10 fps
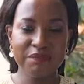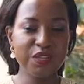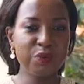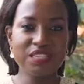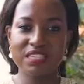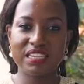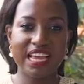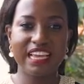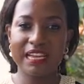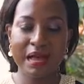It wasn't
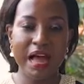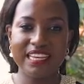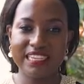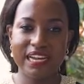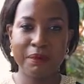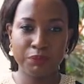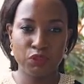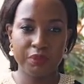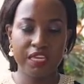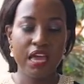like adding up
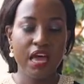to me.